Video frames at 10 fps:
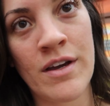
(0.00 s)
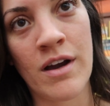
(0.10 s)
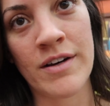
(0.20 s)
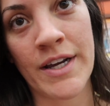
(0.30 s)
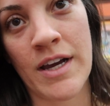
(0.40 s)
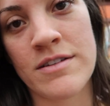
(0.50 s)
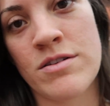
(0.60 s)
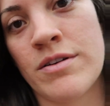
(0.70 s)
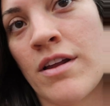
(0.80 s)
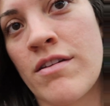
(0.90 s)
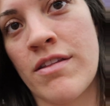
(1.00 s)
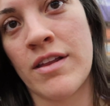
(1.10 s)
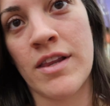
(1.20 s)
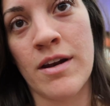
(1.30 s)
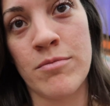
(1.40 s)
Alright guys, so another
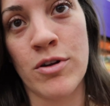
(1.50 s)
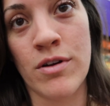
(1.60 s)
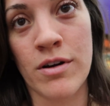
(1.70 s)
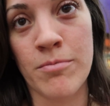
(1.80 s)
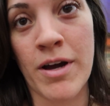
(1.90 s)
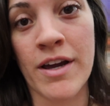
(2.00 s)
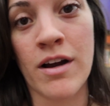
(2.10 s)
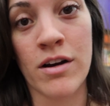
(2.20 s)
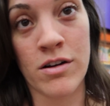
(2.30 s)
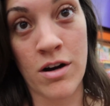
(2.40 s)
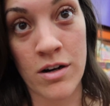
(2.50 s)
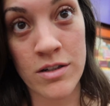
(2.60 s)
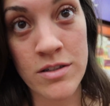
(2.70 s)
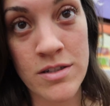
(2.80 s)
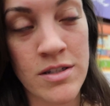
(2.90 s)
thing that I'm no longer buying are
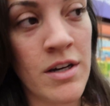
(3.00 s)
cards.